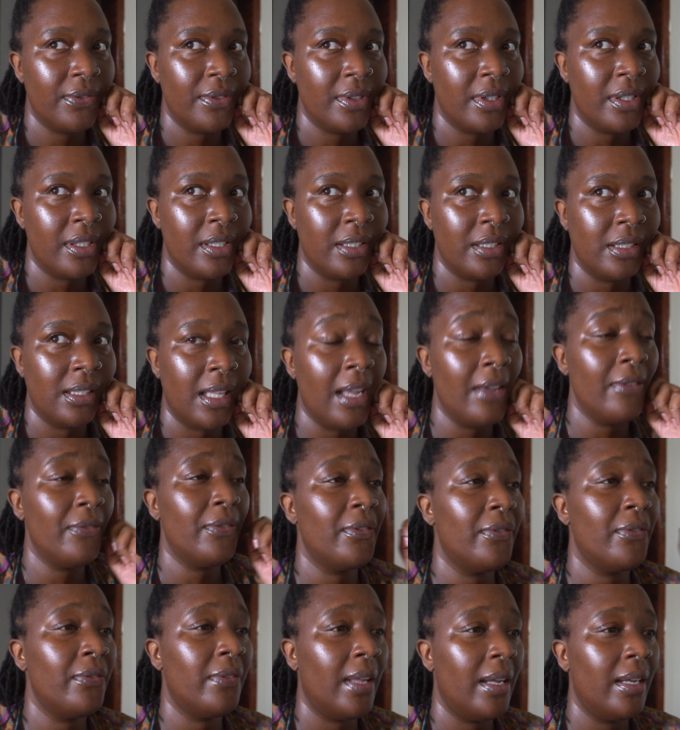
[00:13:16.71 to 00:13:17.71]
a life
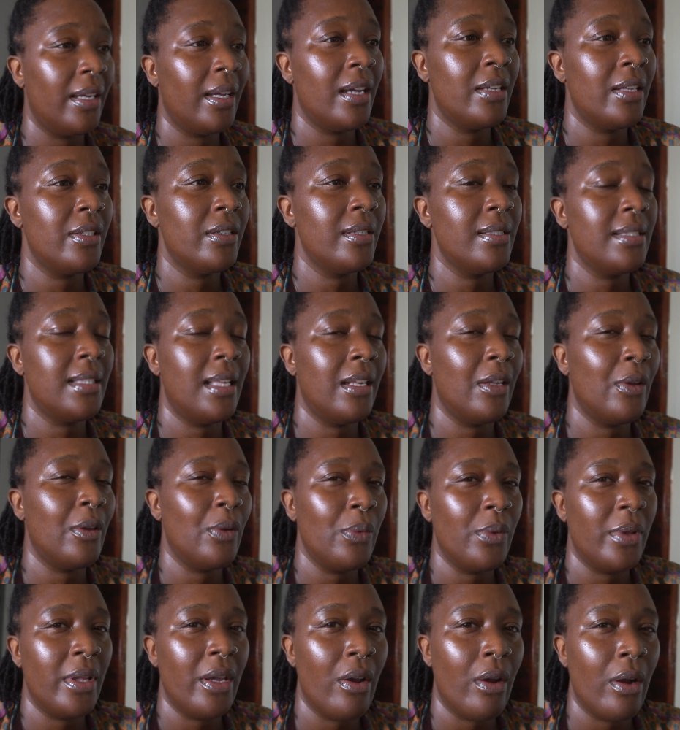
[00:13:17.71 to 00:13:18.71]
of like understanding
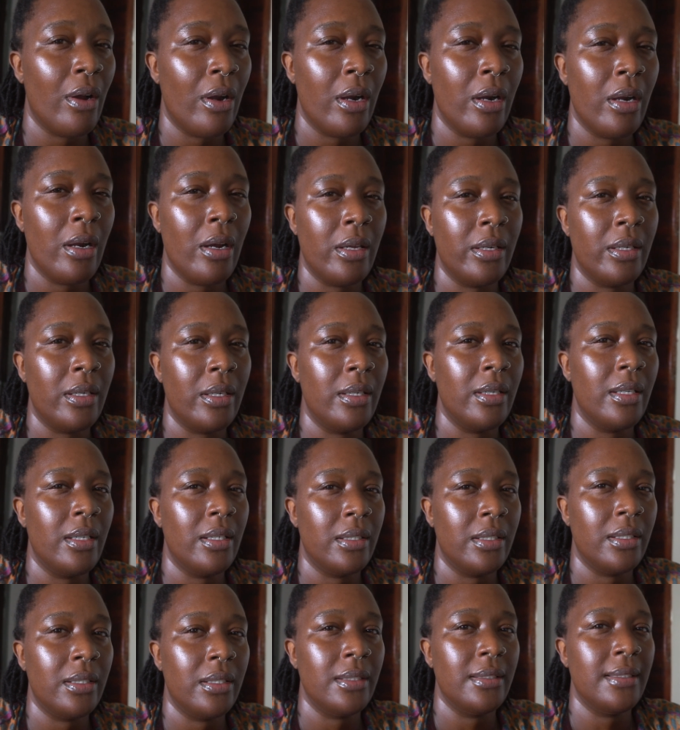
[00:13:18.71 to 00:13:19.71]
who they are on a,
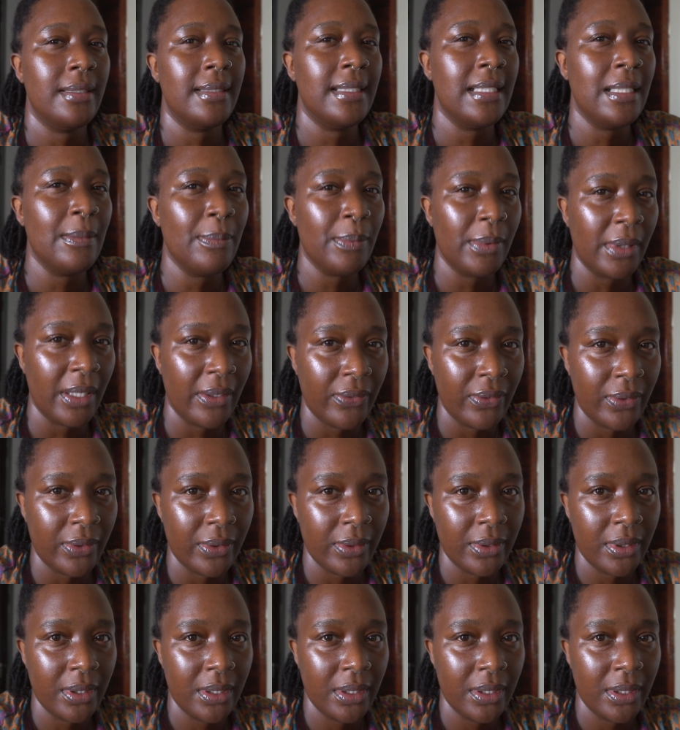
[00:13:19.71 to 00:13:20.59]
on a deep level,